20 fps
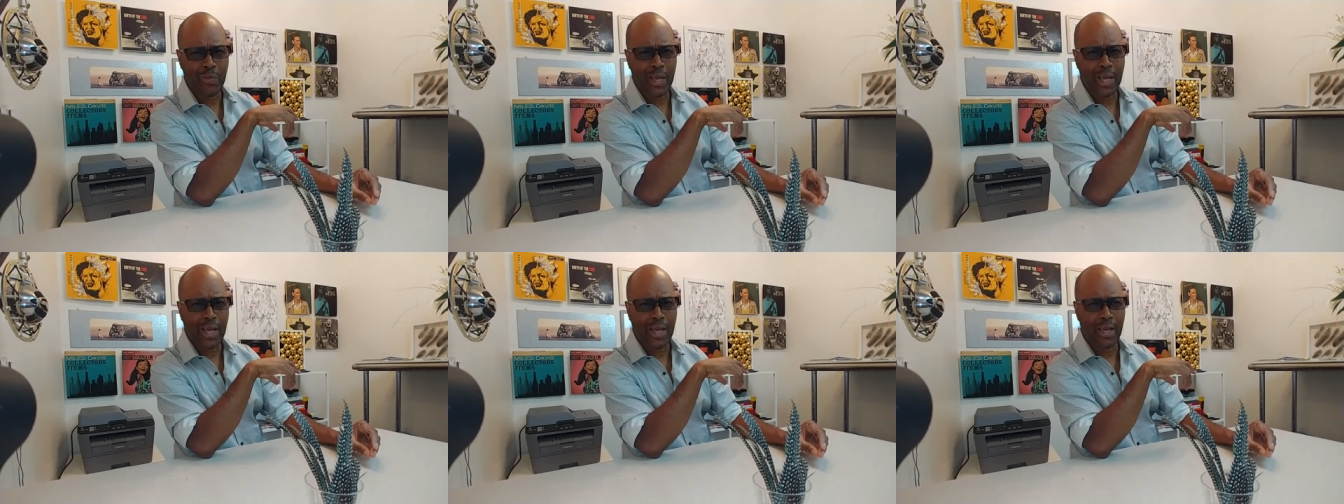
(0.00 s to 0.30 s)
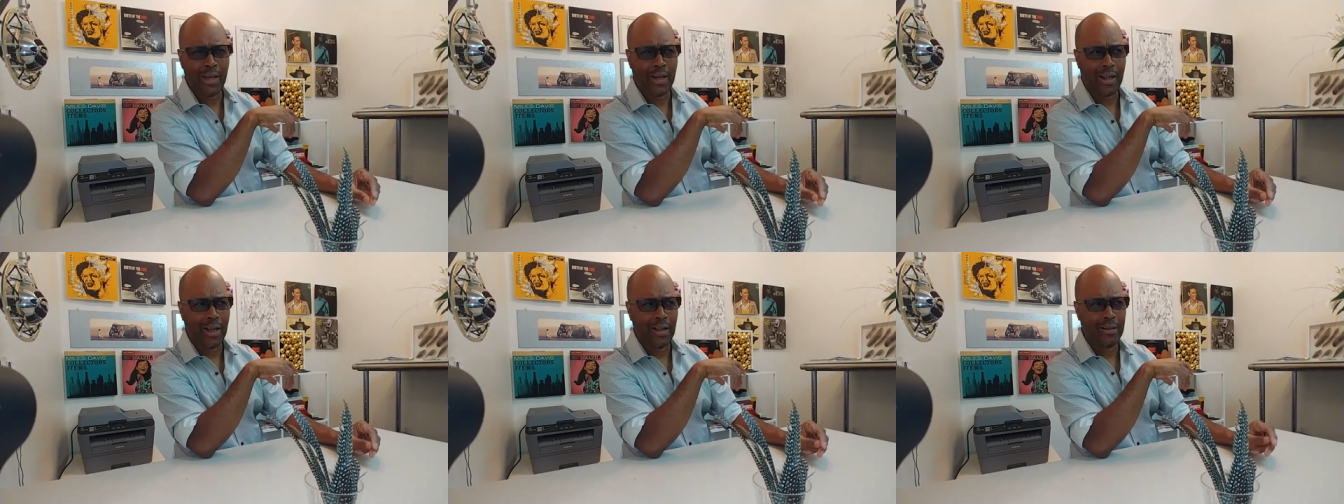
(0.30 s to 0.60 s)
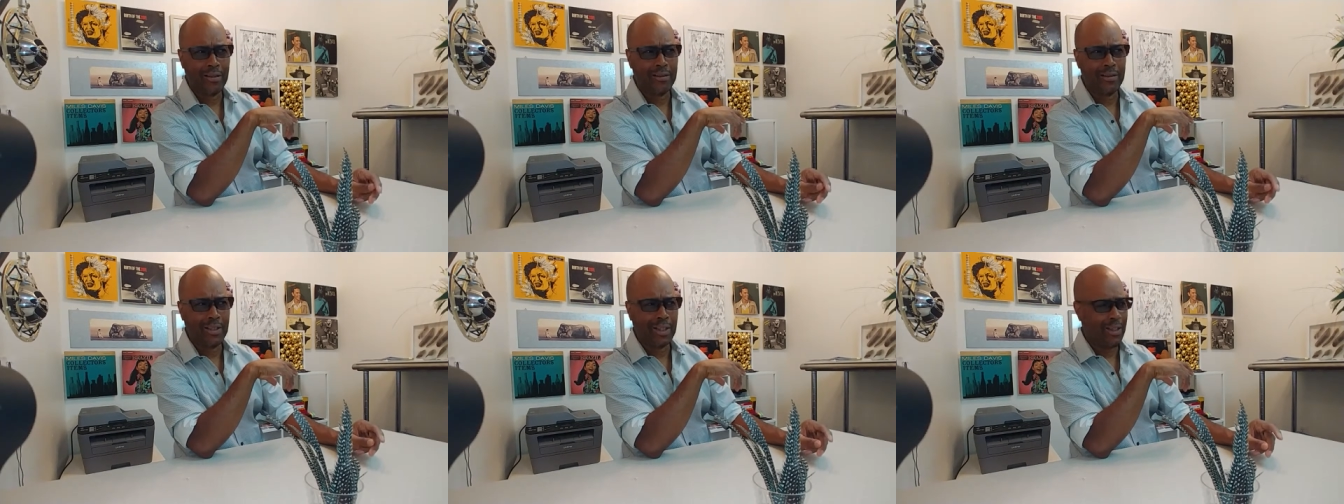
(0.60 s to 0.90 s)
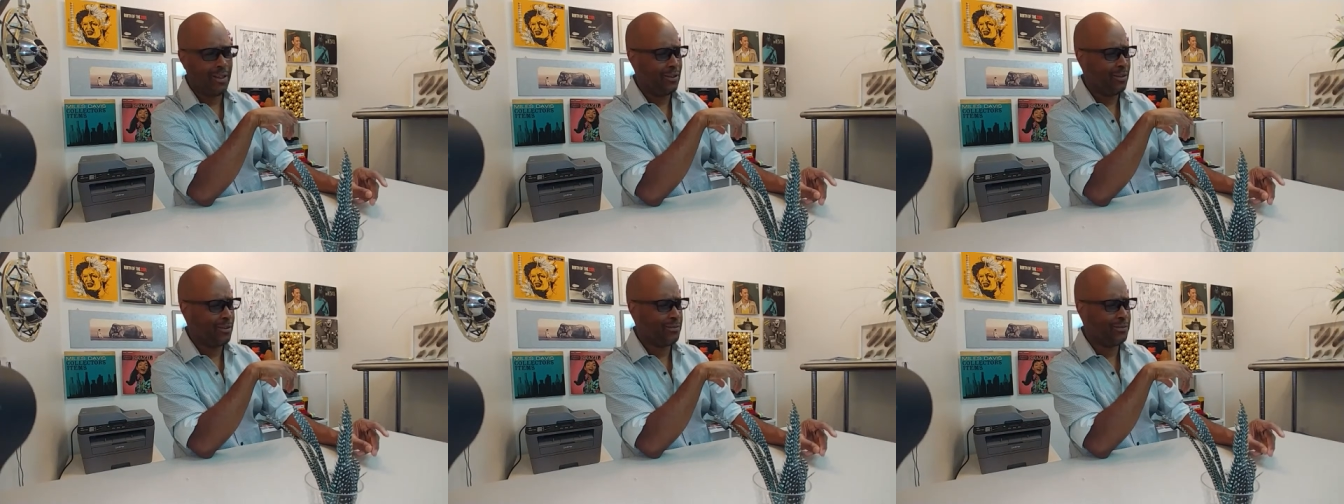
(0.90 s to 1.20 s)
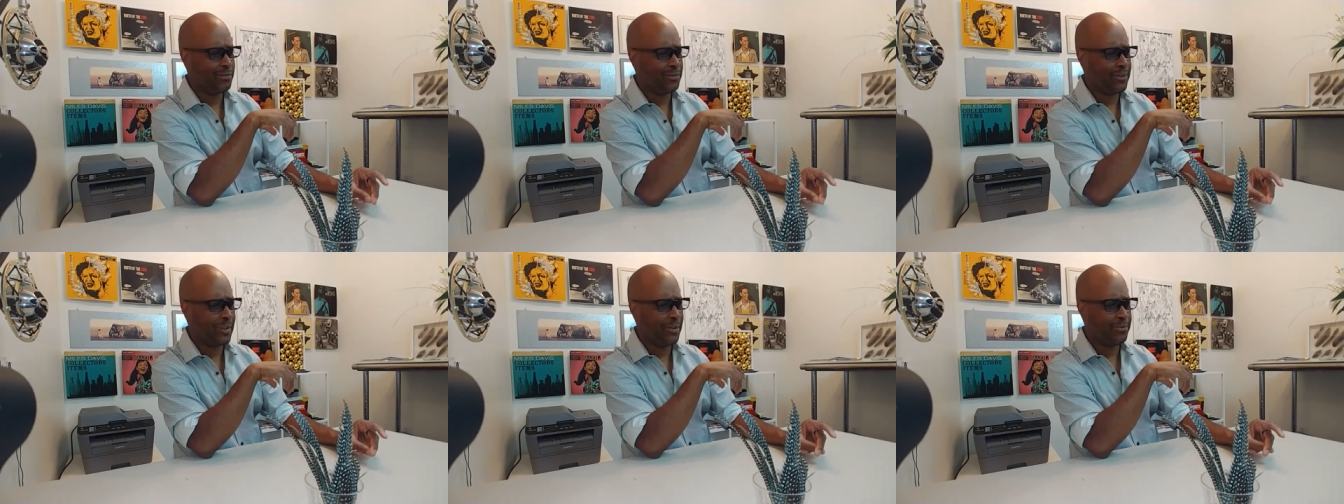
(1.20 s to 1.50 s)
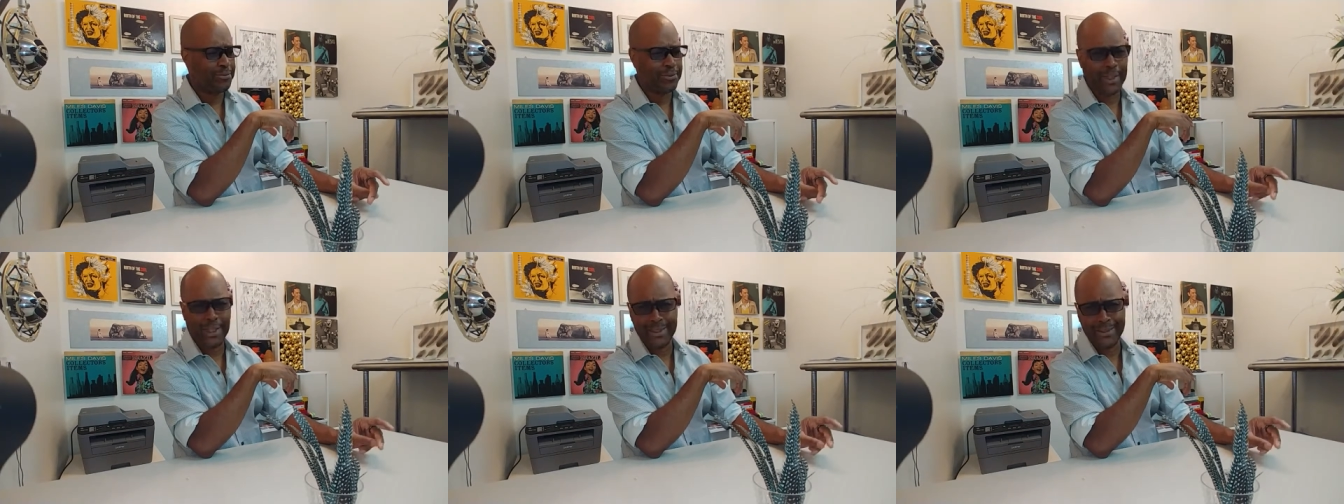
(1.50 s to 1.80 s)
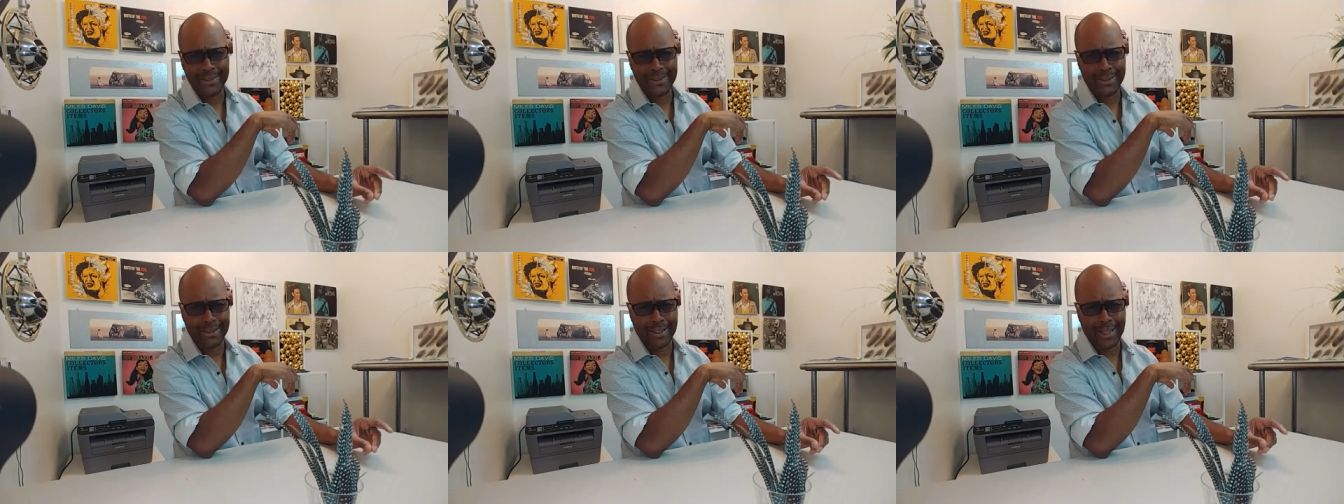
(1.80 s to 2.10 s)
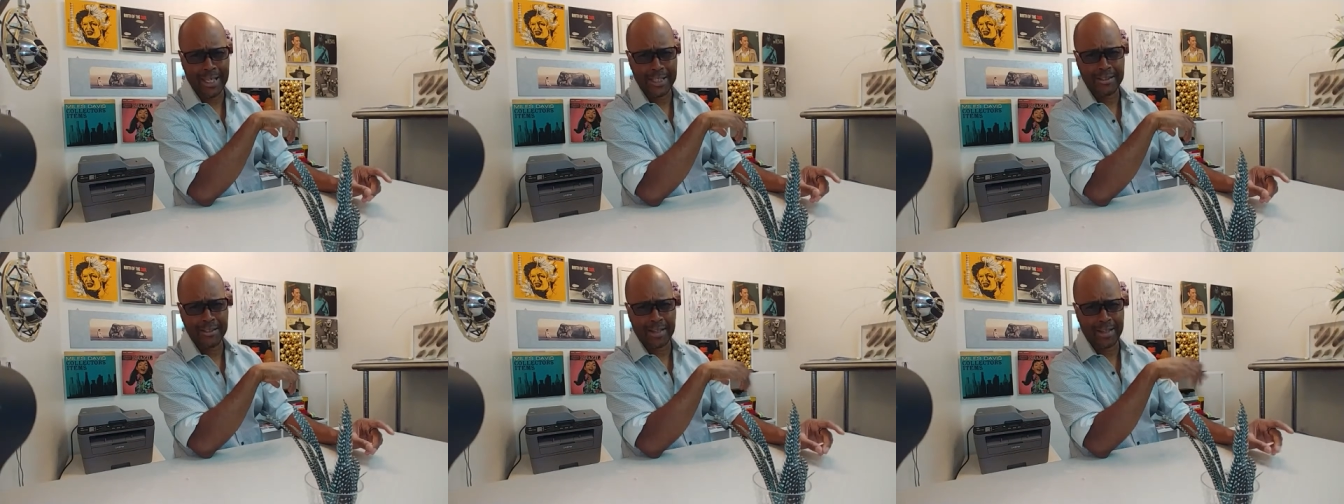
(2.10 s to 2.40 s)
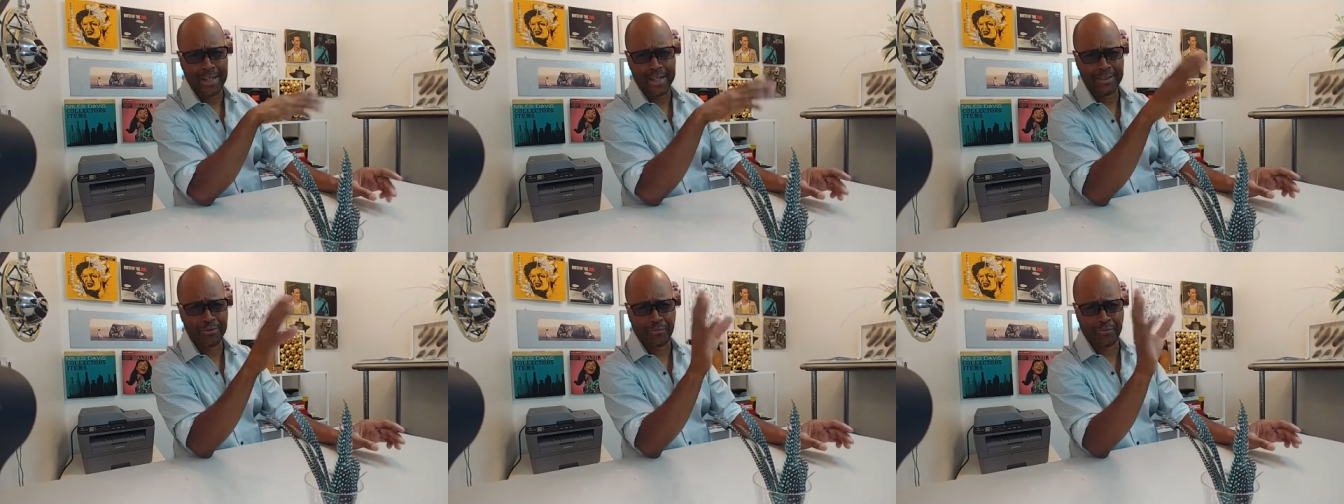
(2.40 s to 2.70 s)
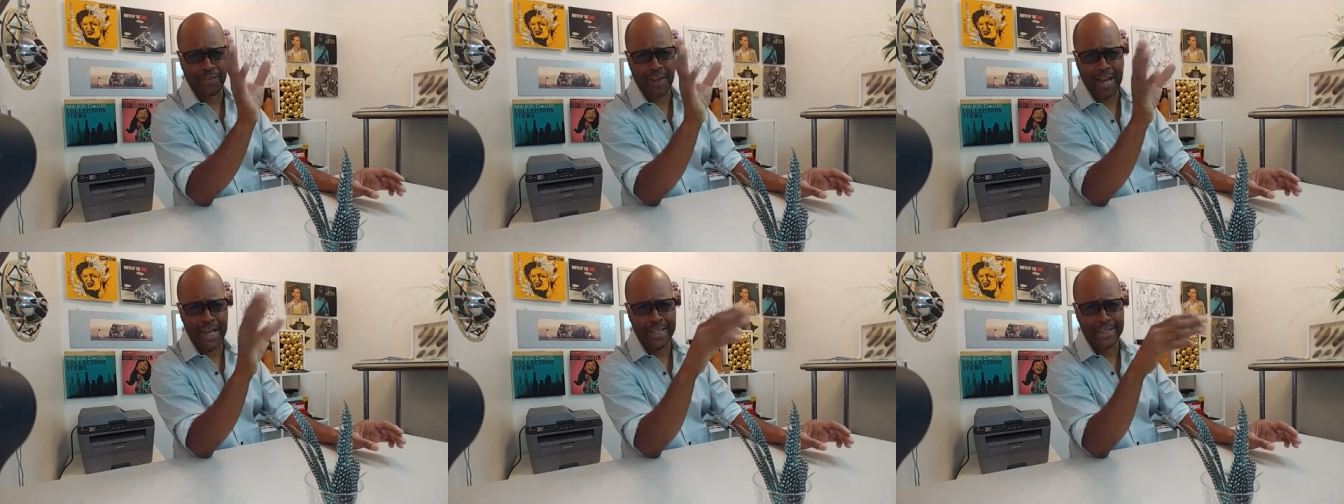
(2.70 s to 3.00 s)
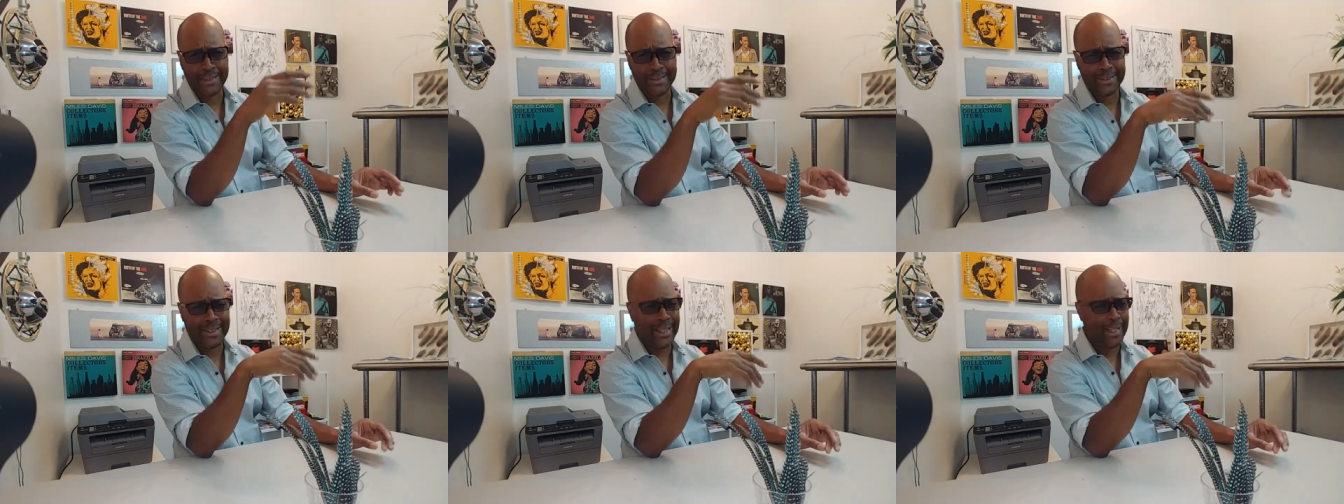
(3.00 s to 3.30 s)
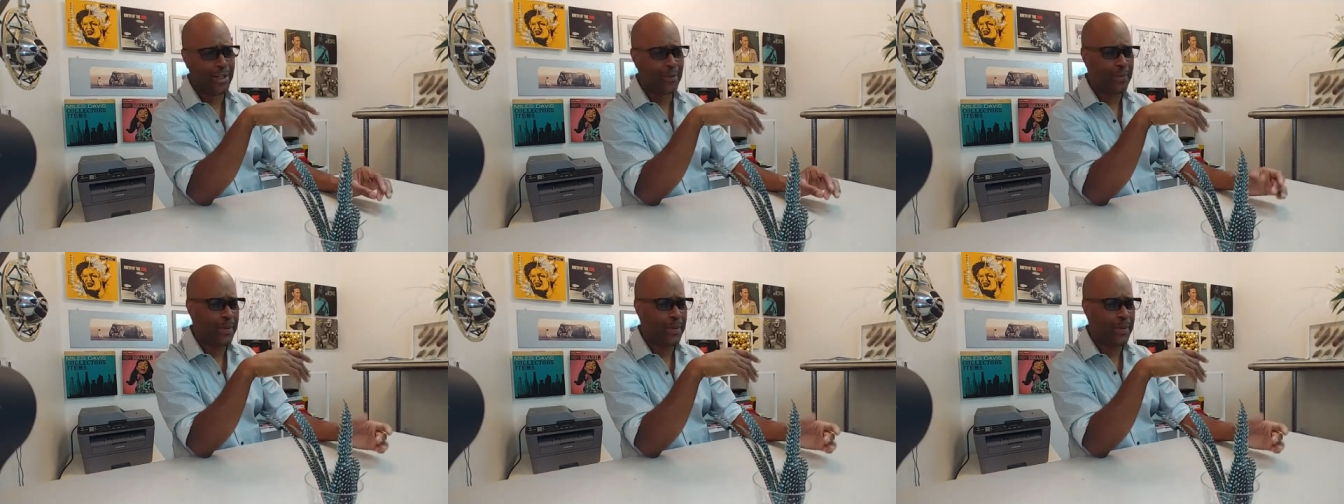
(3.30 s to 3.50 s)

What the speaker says: man. I don't, you know, a flight attendant lifestyle, that's fine and dandy,